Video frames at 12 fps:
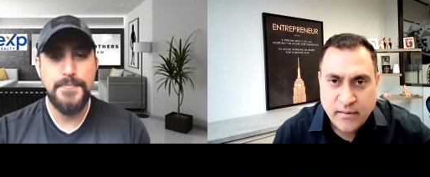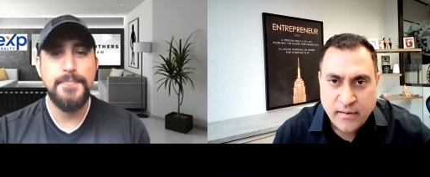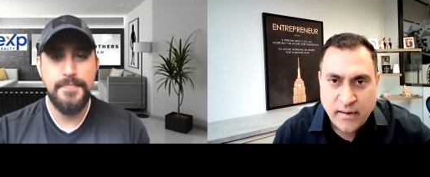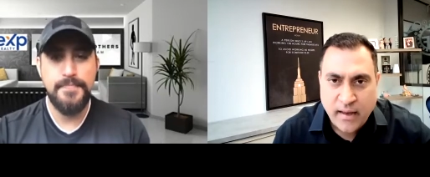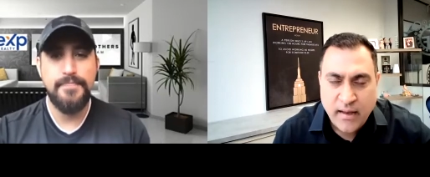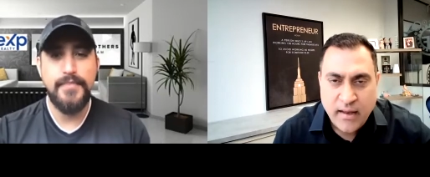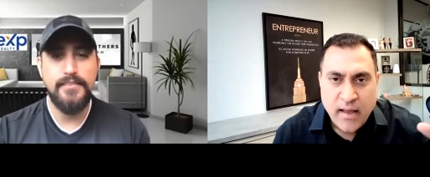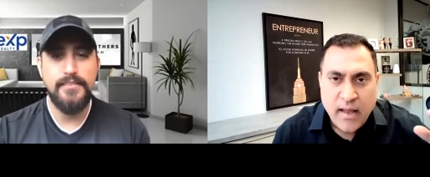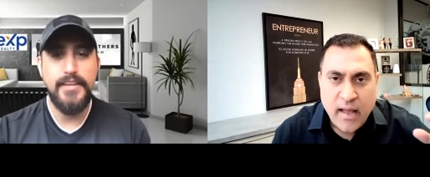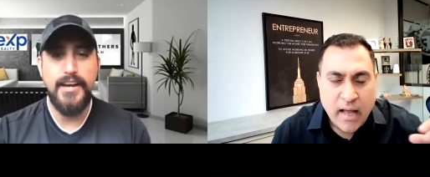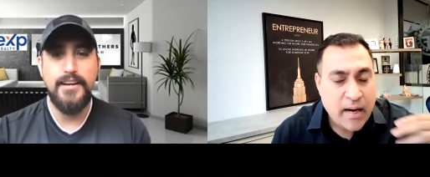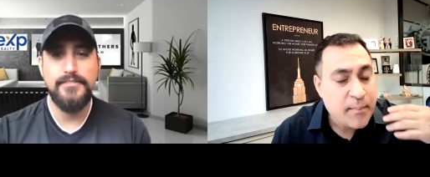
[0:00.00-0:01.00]
Speaker 1: Okay.
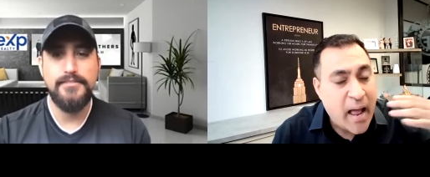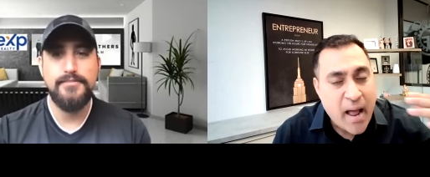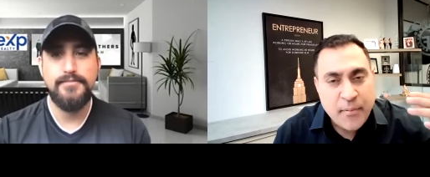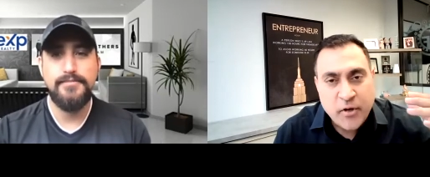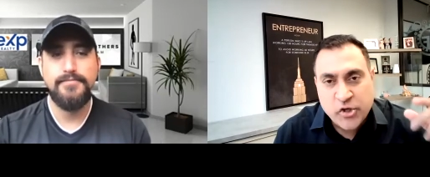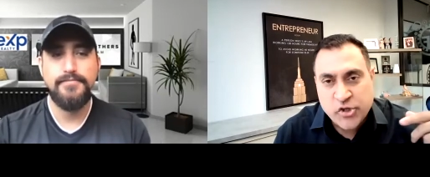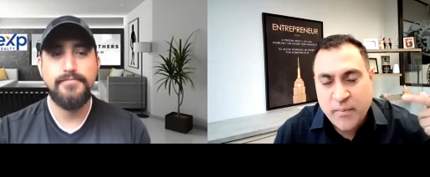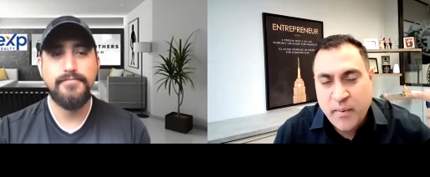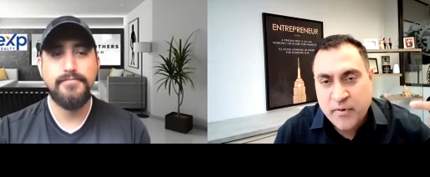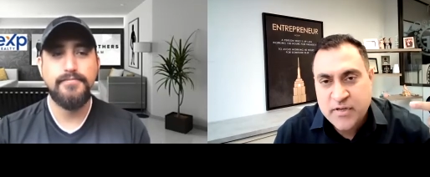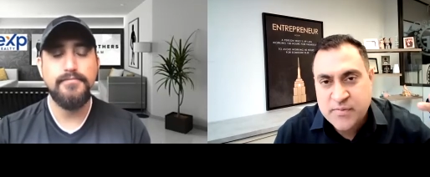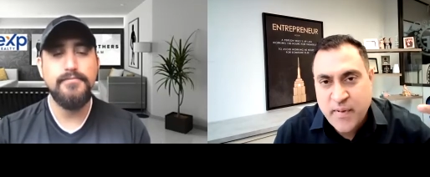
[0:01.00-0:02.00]
Yeah. I'm happy to share my
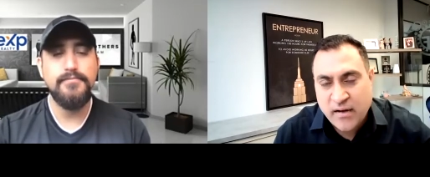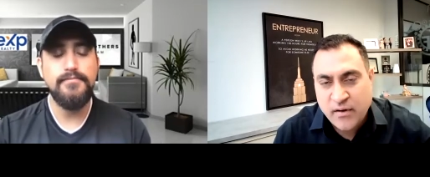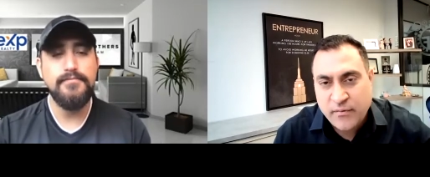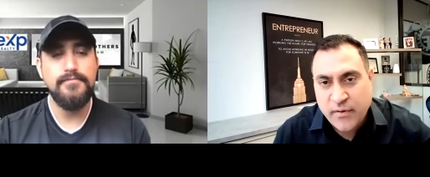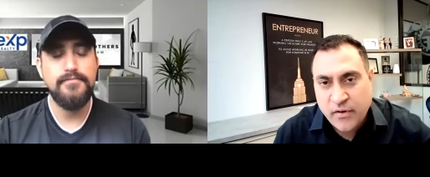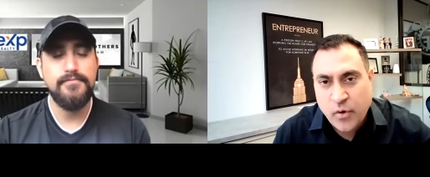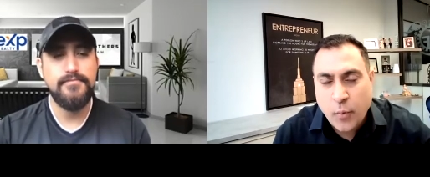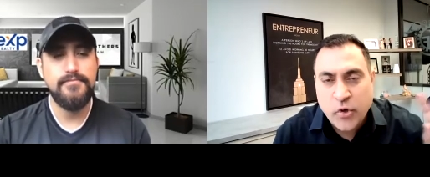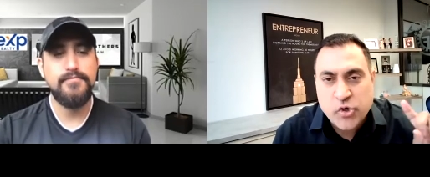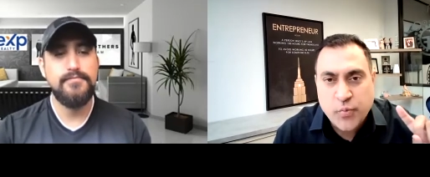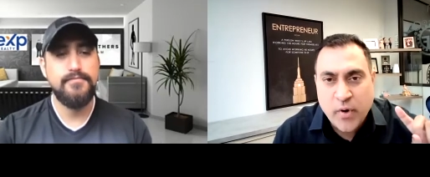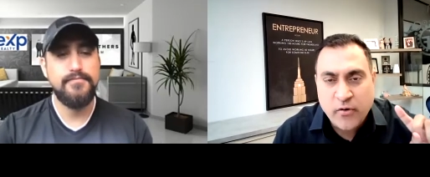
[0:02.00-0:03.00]
perspective with you.
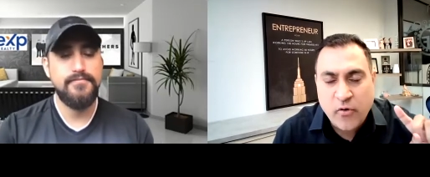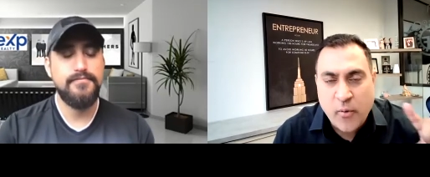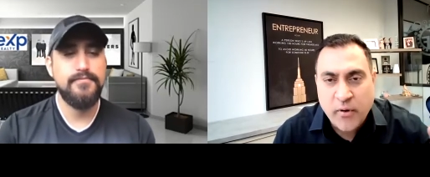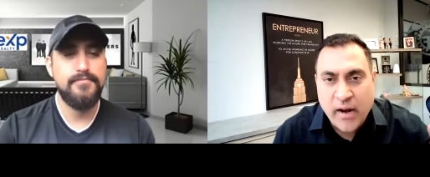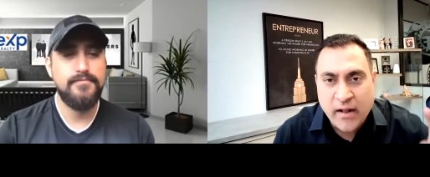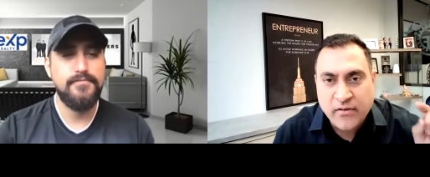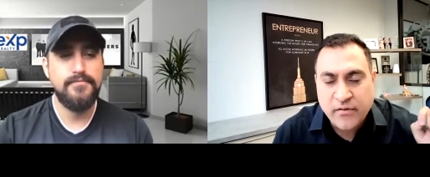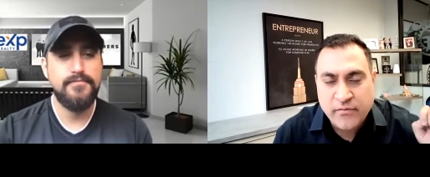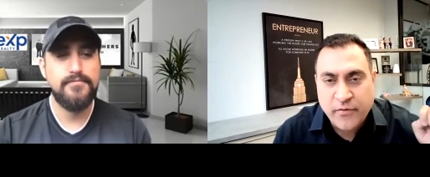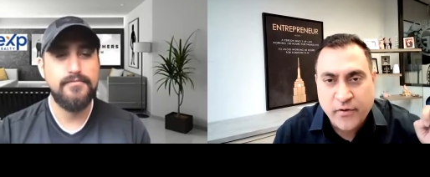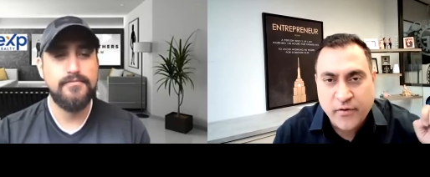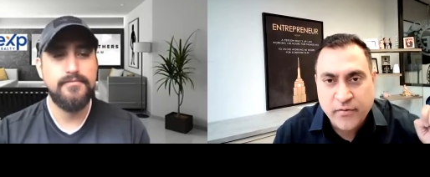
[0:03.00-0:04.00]
Which one do you want me to answer
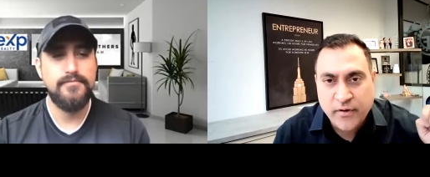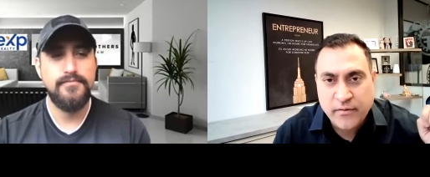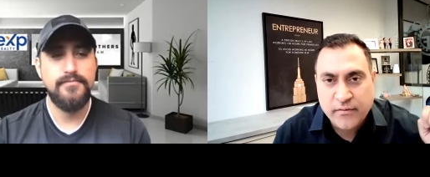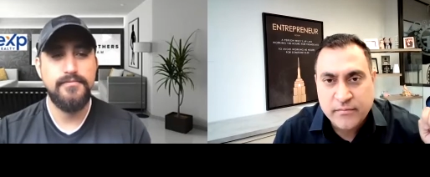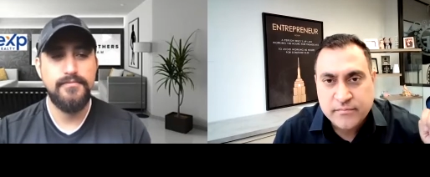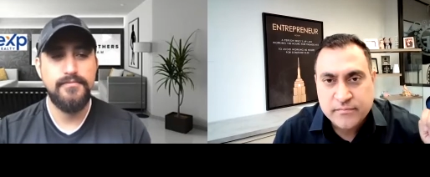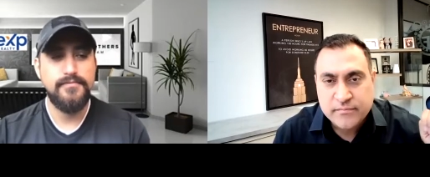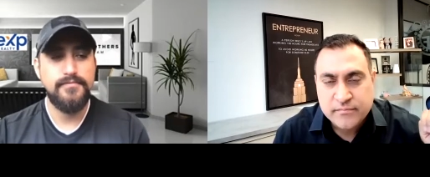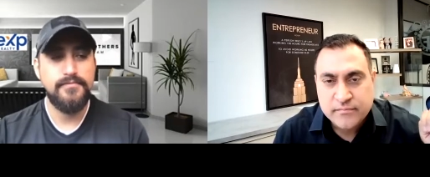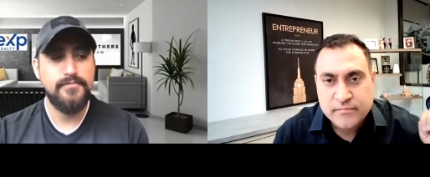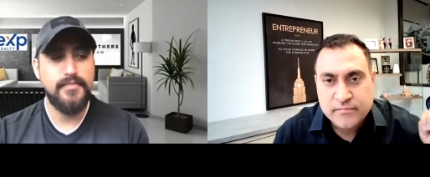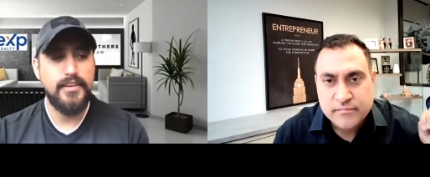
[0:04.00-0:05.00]
first for you?
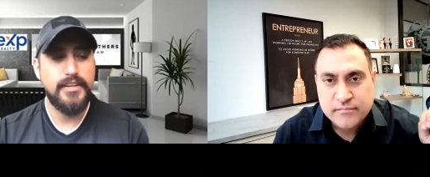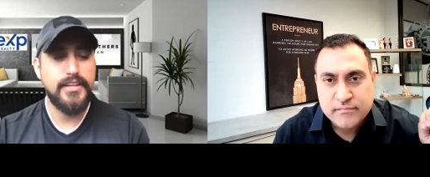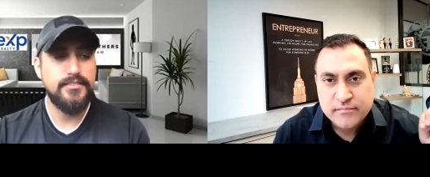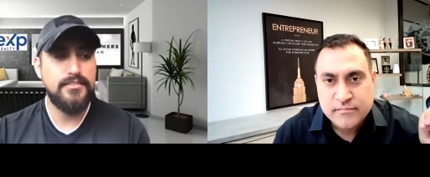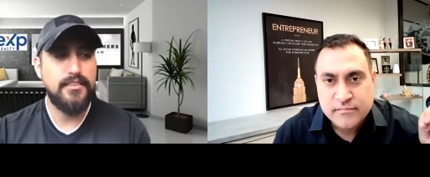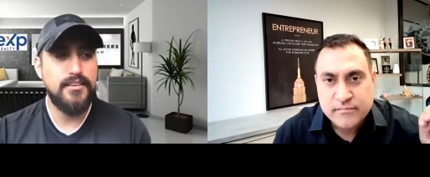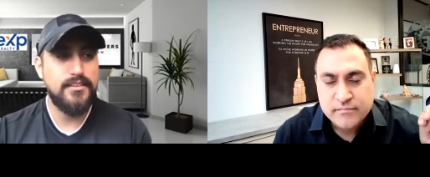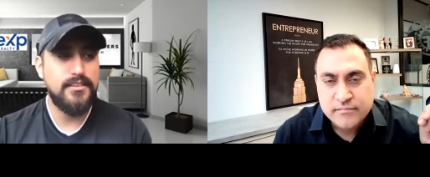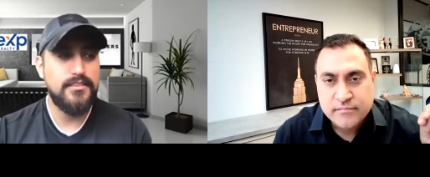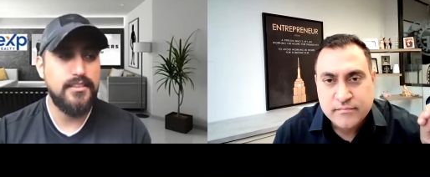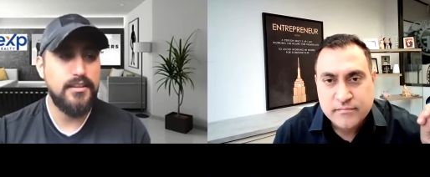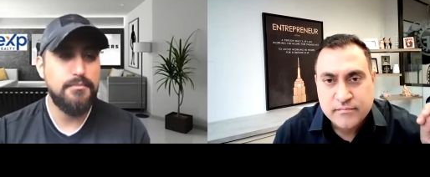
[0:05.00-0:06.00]
Speaker 2: I guess the,
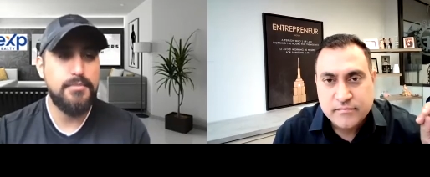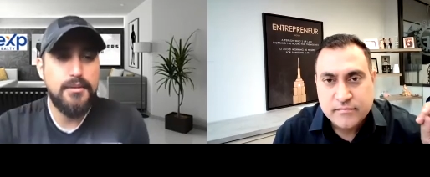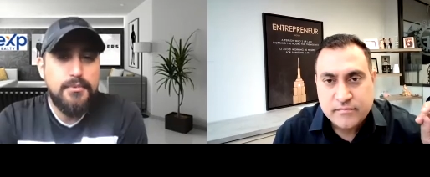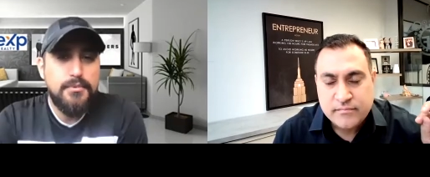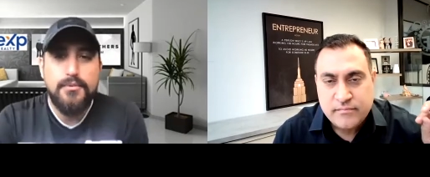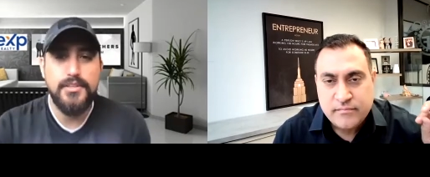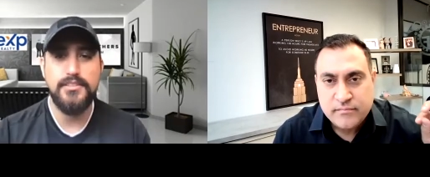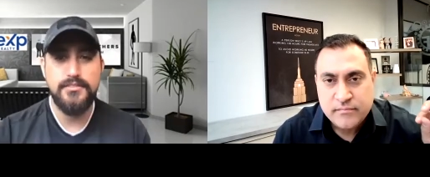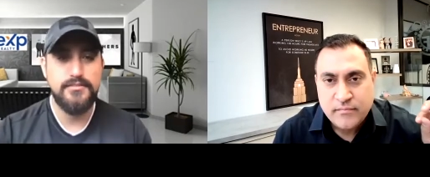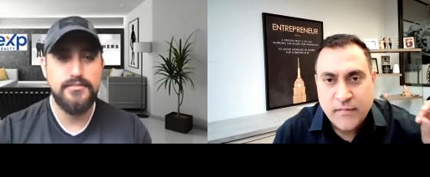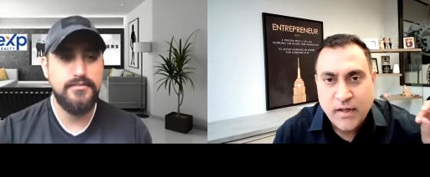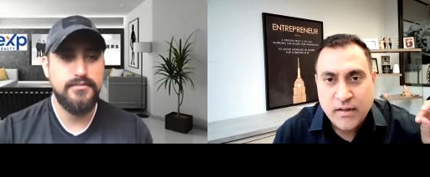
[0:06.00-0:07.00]
the bubble one.
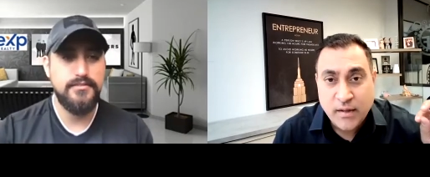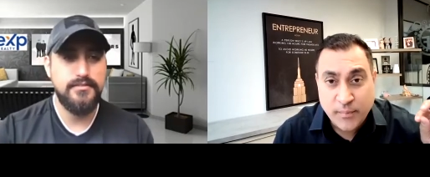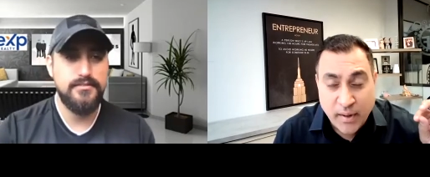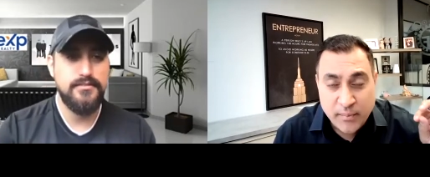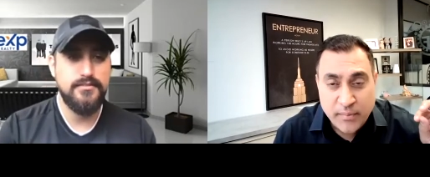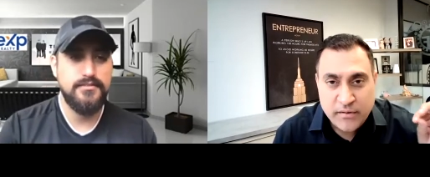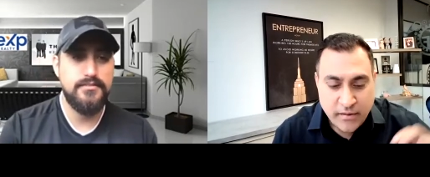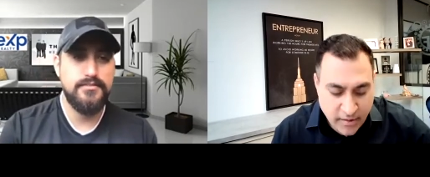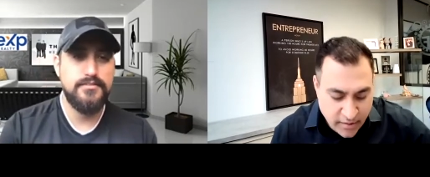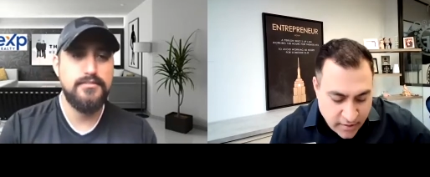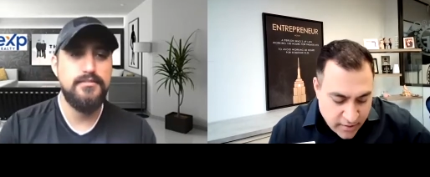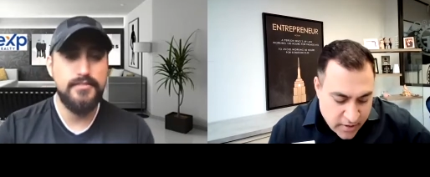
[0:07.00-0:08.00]
Speaker 1: the bubble.
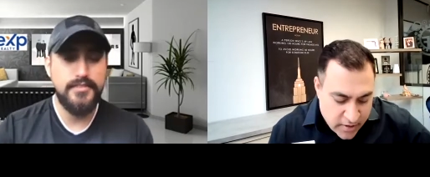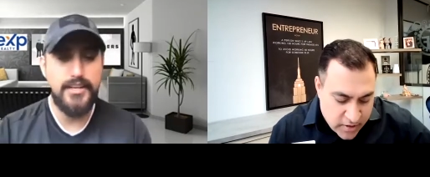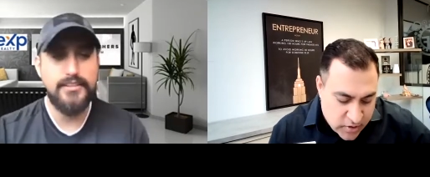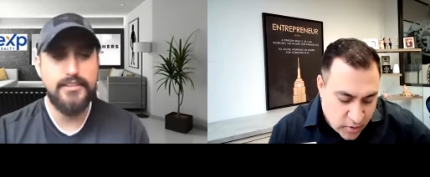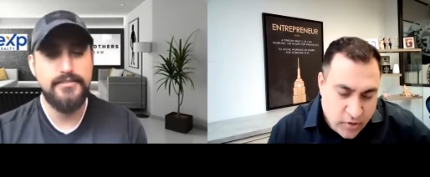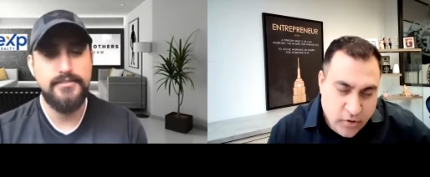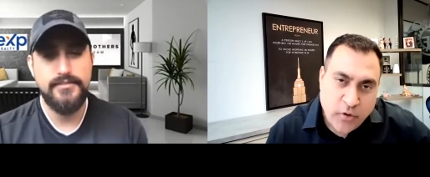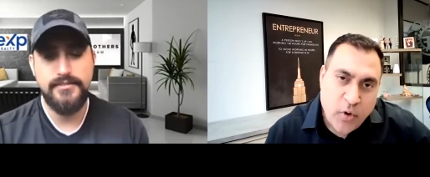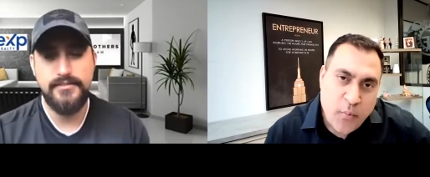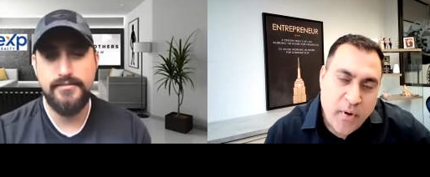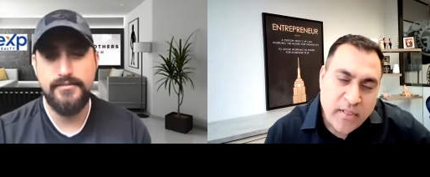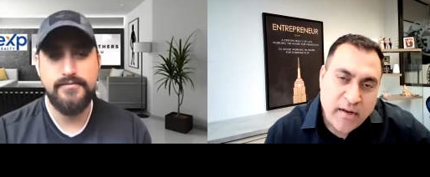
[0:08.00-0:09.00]
Yeah. So do you know
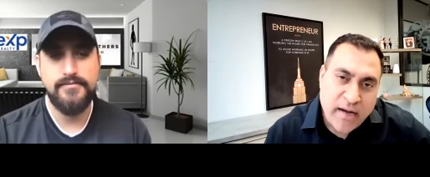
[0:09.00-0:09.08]
when the